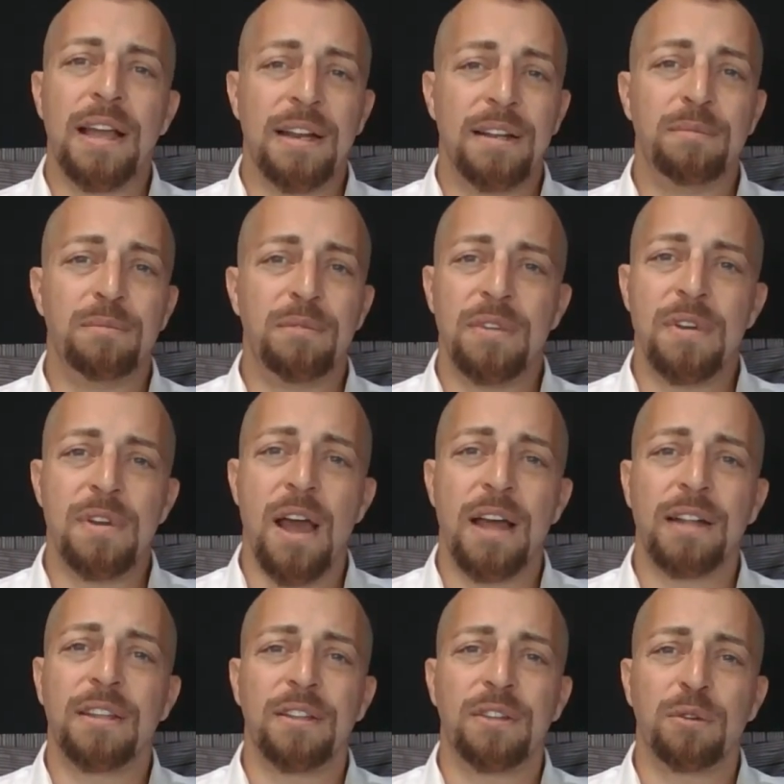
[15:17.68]
And
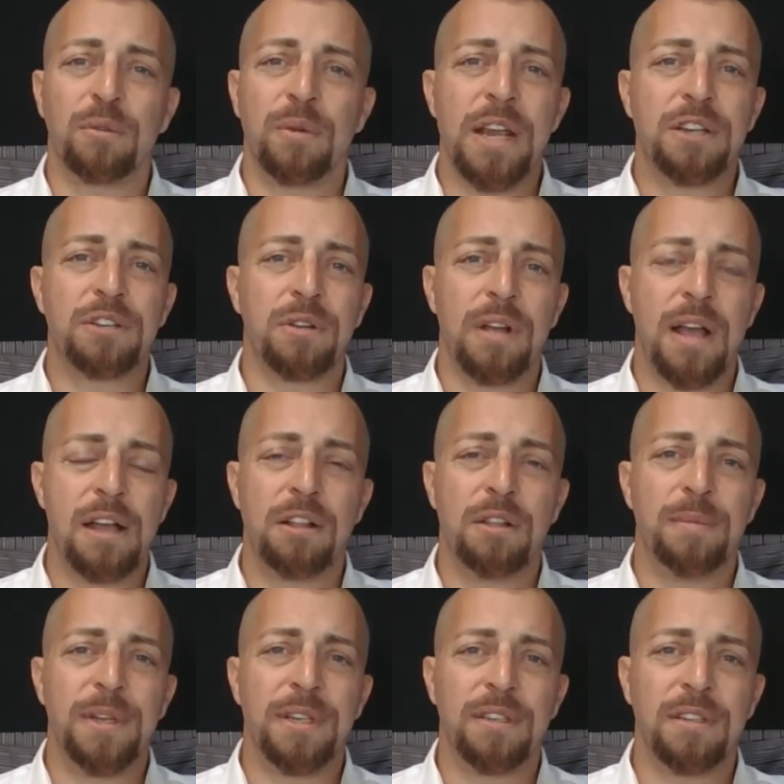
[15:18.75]
not that the racial
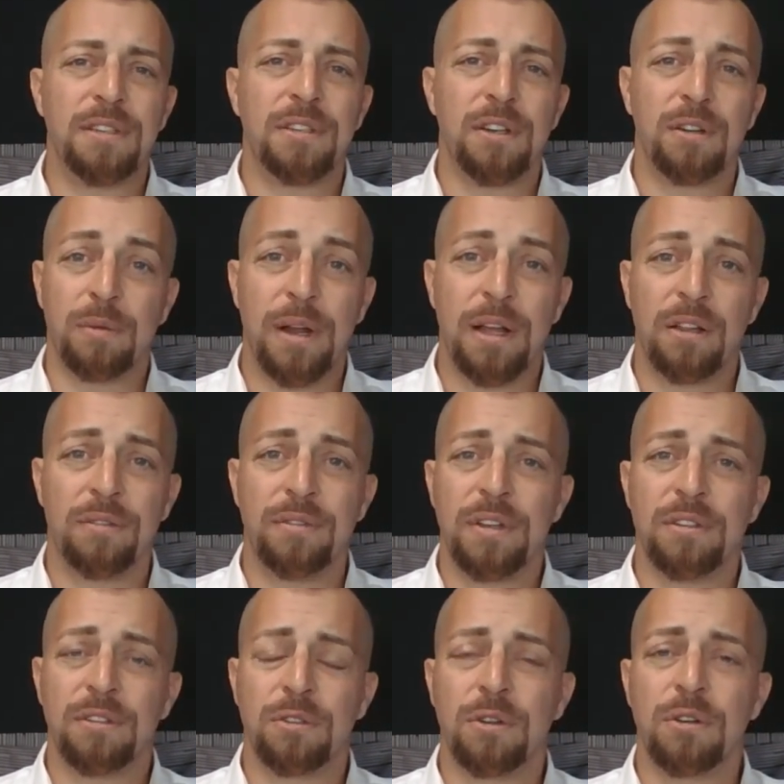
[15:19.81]
element is
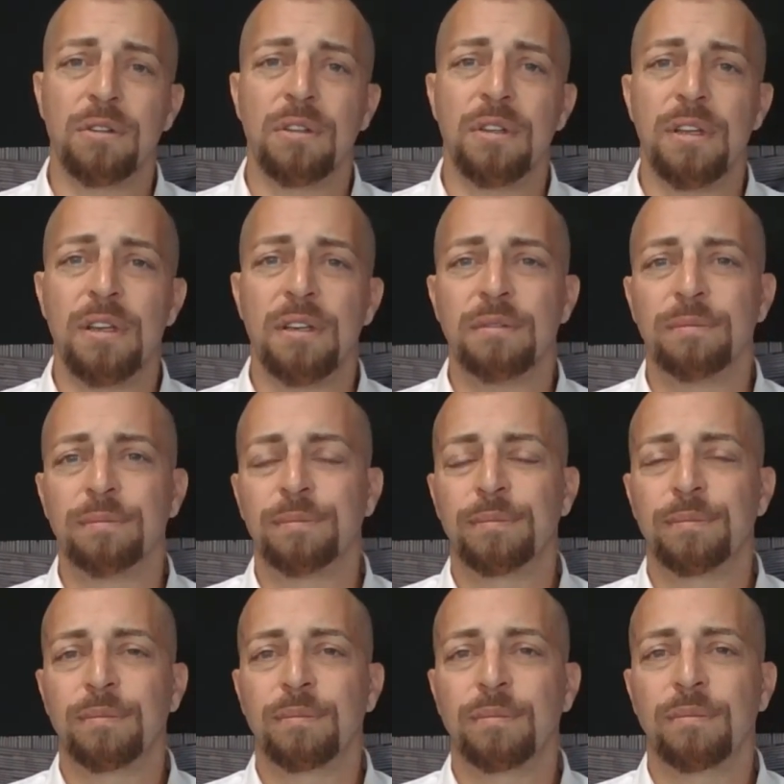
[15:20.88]
irrelevant, certainly.
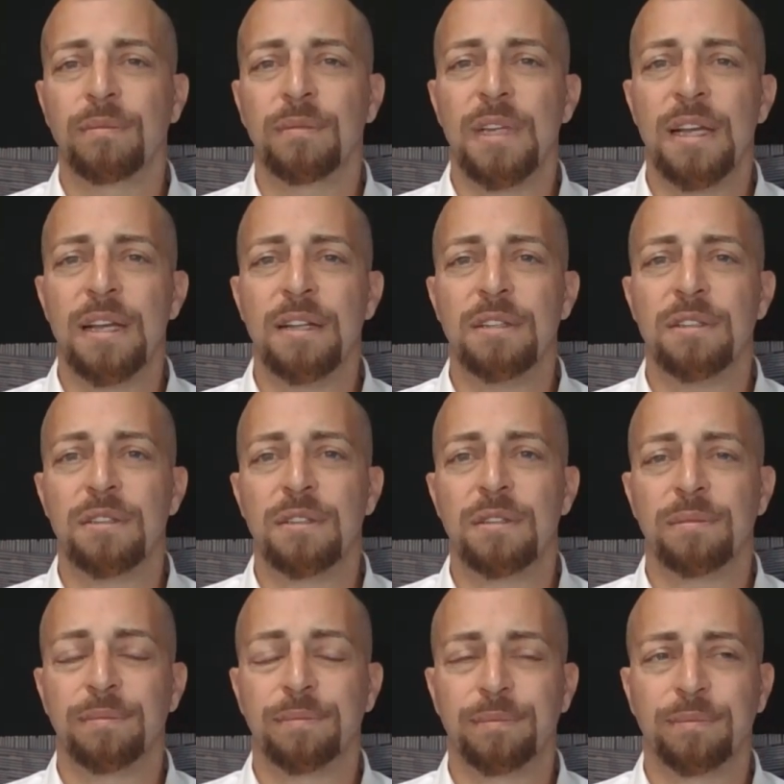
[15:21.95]
It
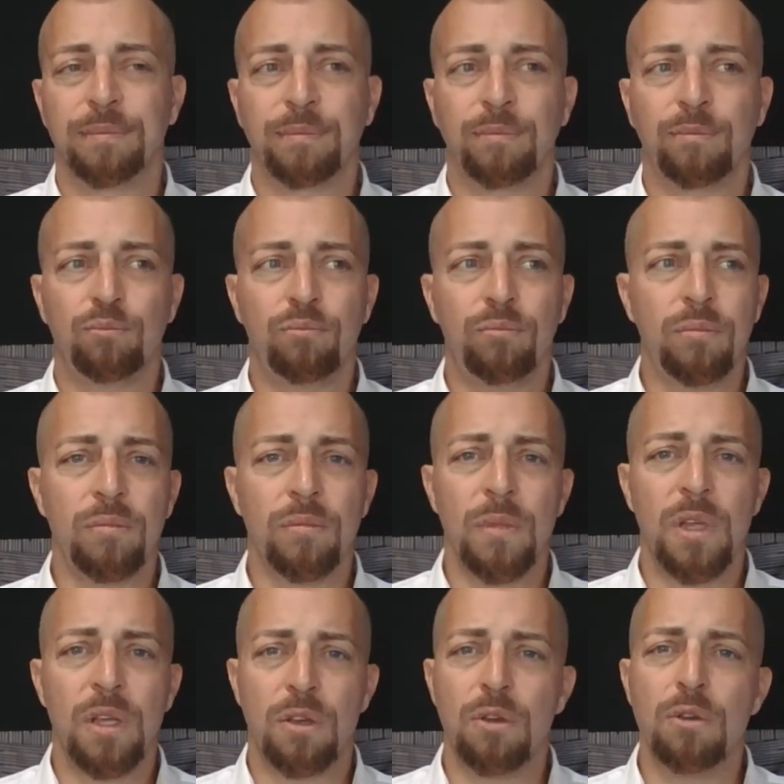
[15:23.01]
is
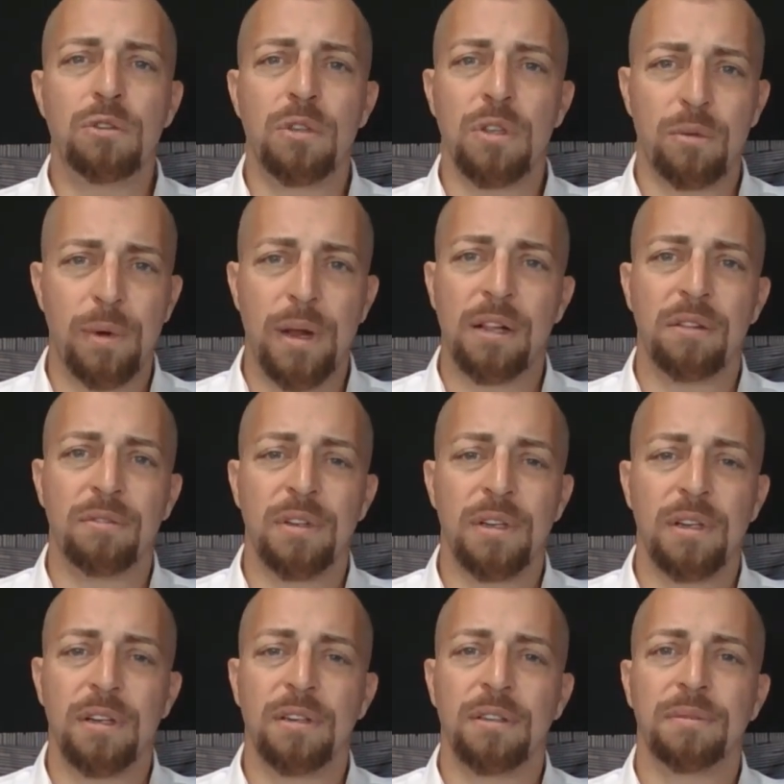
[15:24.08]
hugely
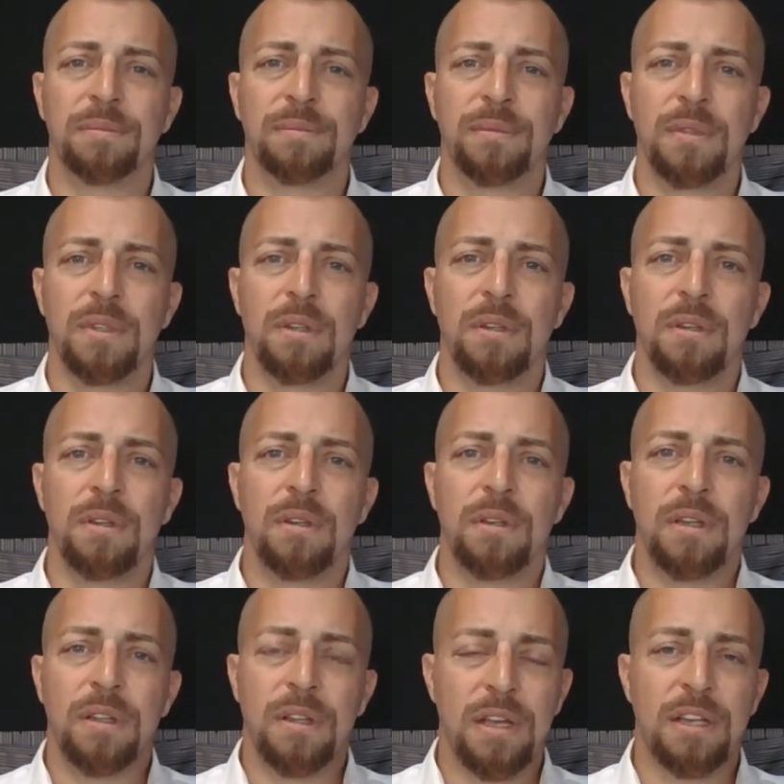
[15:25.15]
relevant here
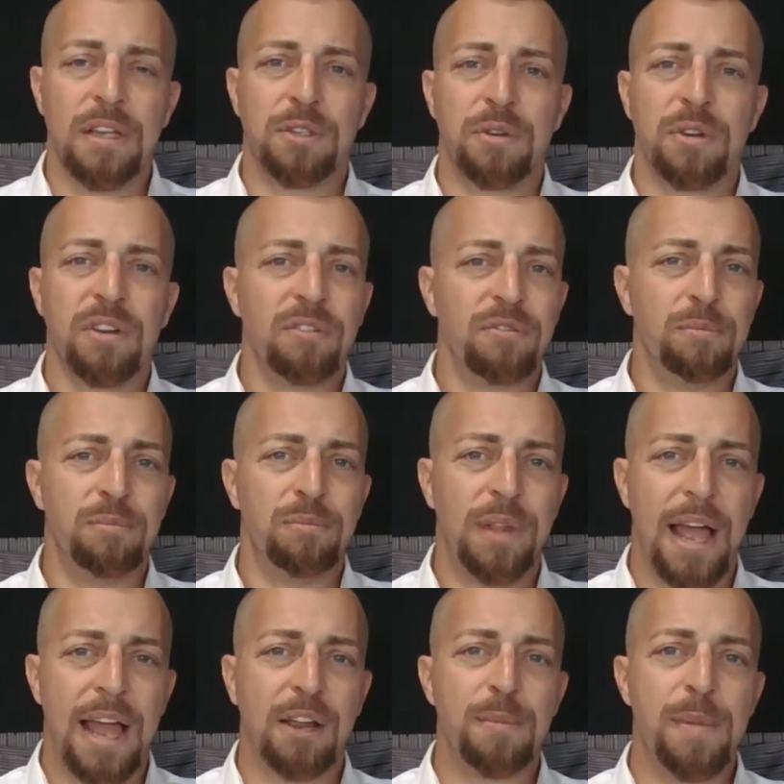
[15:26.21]
in the history of
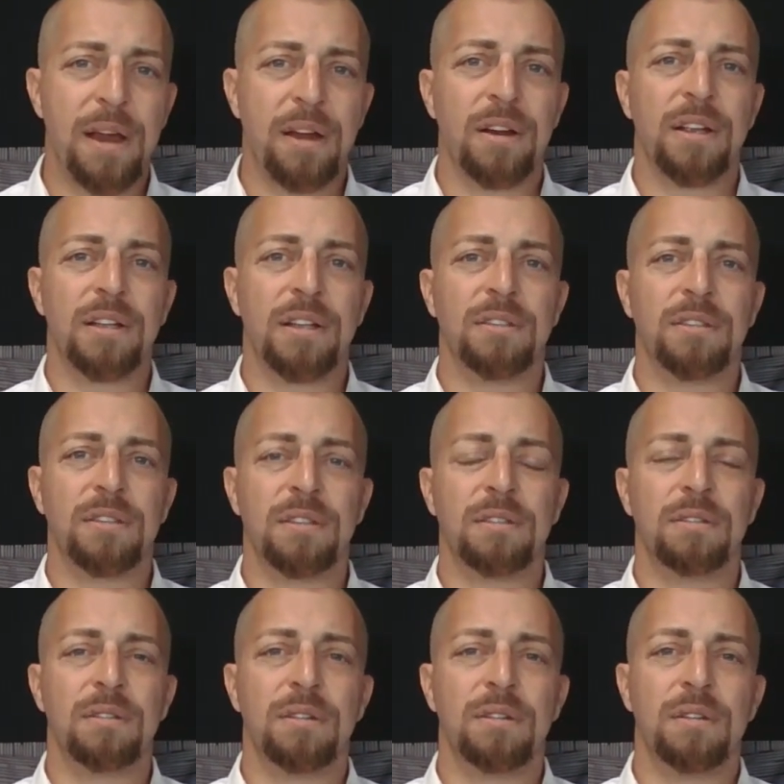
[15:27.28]
black Americans
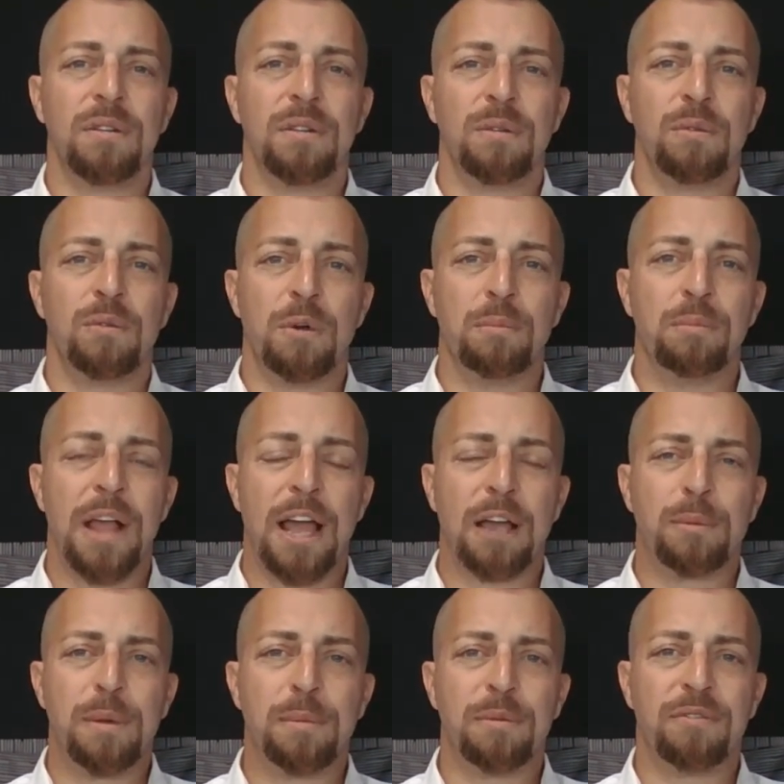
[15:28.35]
and where
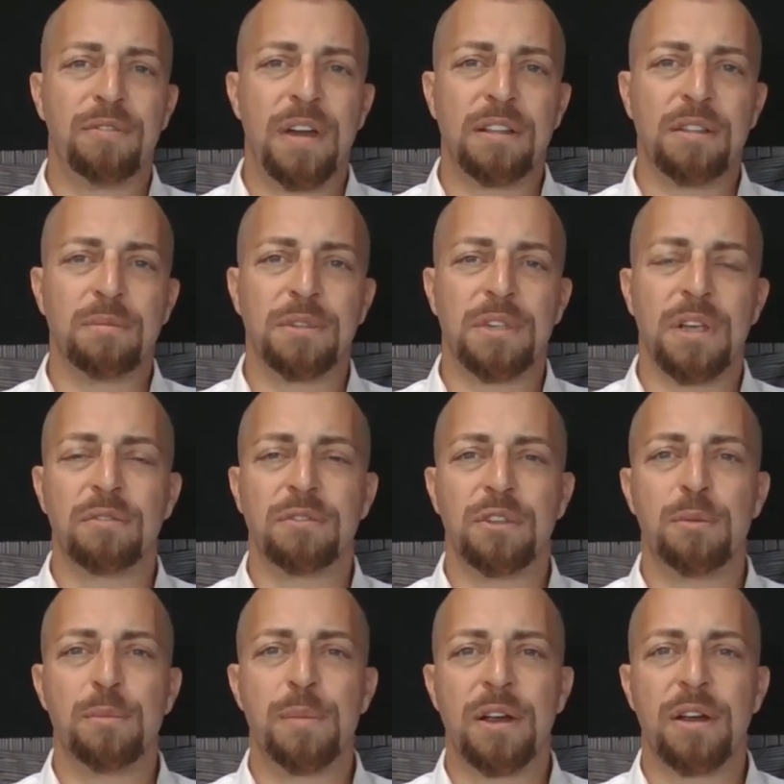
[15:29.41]
black people find
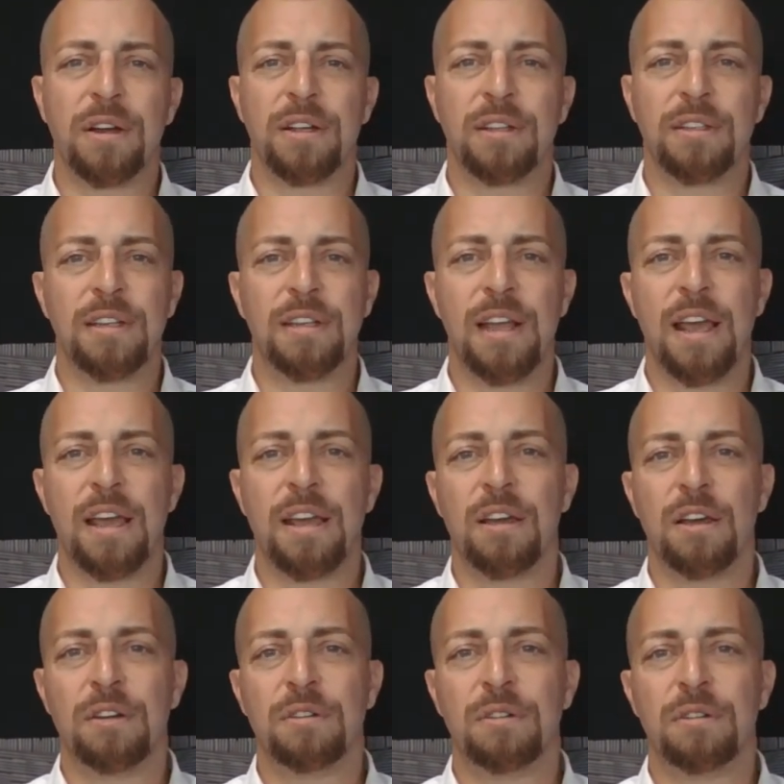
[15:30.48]
themselves in America
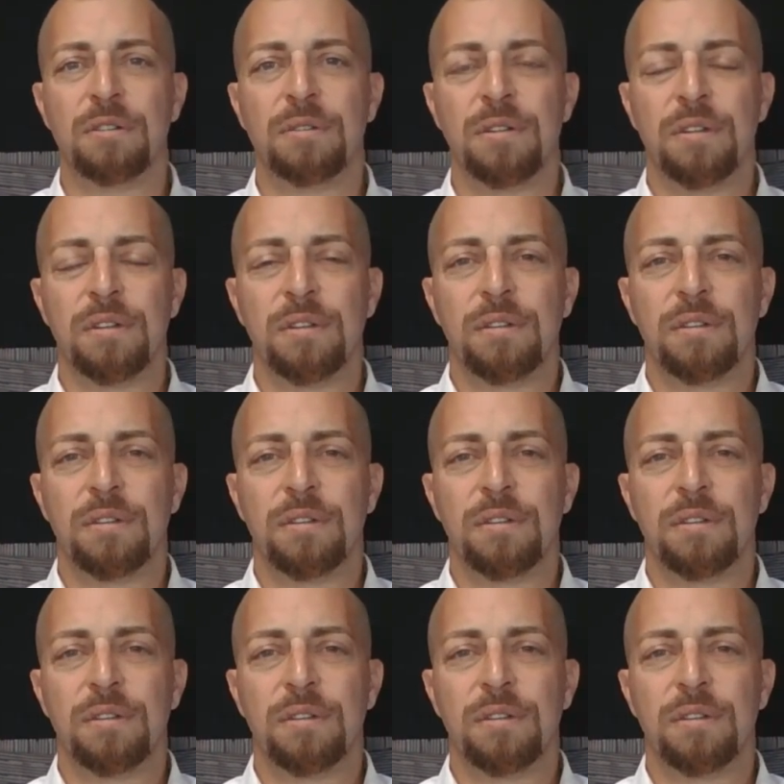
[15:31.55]
today under